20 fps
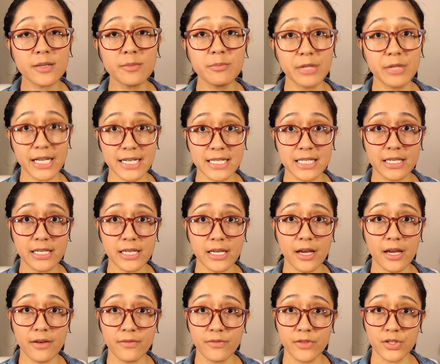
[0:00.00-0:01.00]

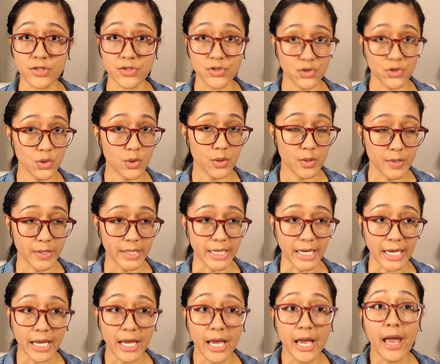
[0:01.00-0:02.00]
complexity of the
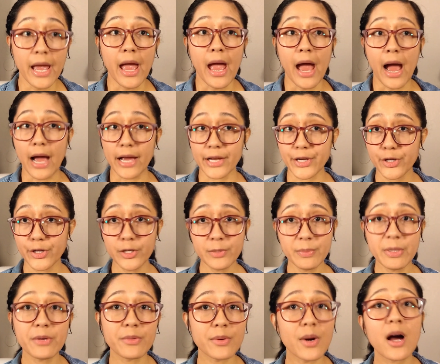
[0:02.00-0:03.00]
story. I
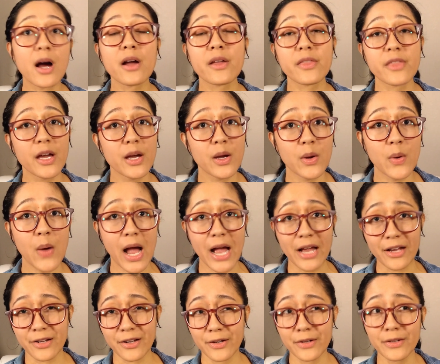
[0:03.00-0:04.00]
could be wrong though,
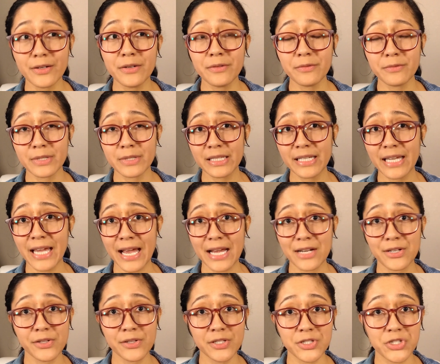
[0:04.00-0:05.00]
I couldn't really handle